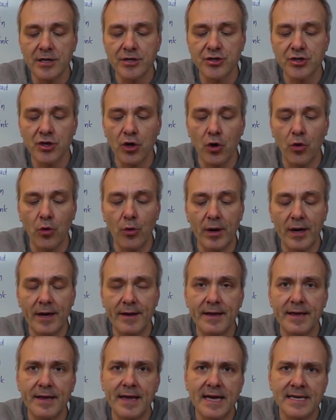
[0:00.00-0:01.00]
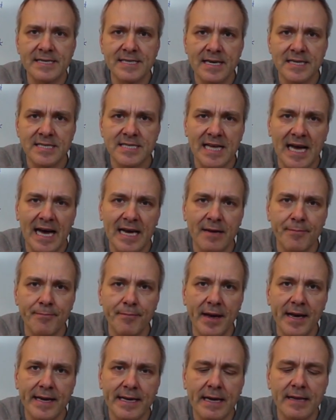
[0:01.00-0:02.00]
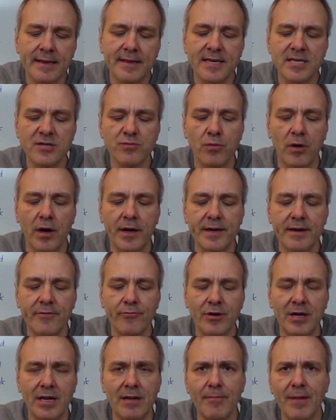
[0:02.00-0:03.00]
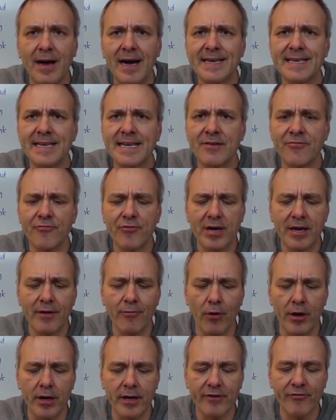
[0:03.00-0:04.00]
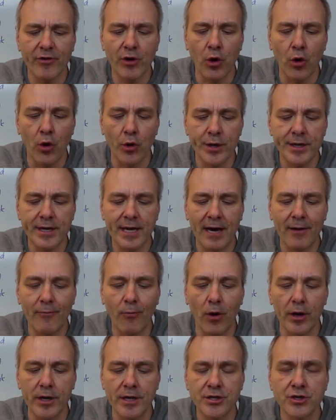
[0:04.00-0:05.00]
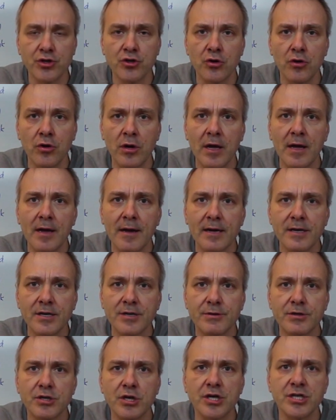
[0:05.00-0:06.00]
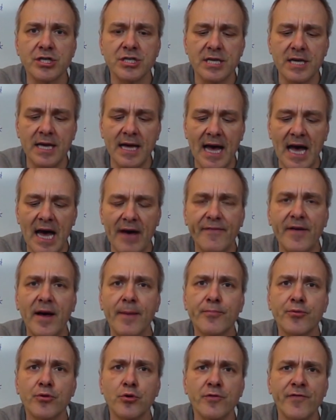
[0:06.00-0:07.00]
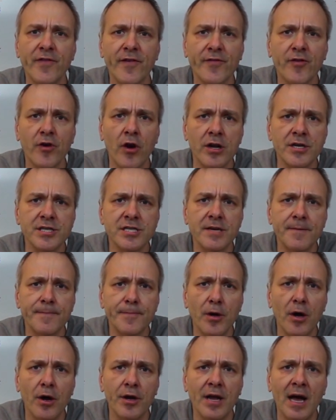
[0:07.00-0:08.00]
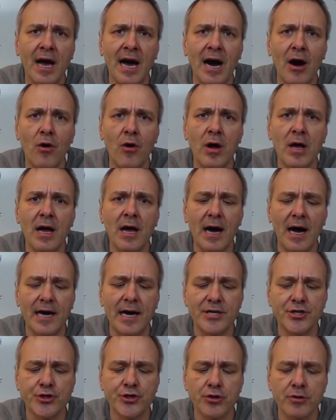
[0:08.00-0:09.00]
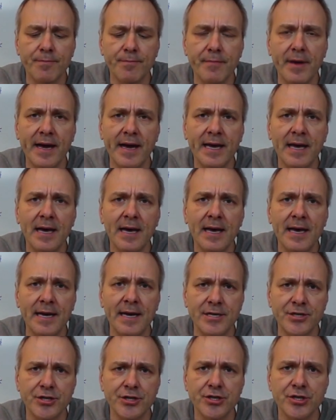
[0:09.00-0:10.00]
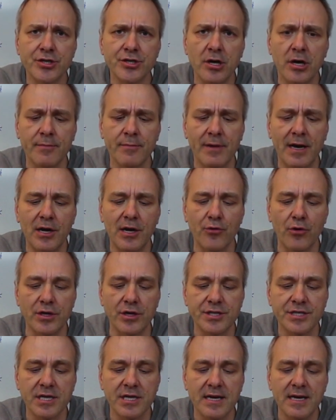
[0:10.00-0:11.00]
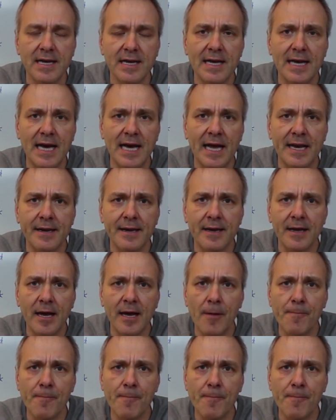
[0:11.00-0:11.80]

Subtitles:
So as I started making this one, well, I didn't really want to record it. I wanted to just have a proof of concept on how I should make hinges on my lures. And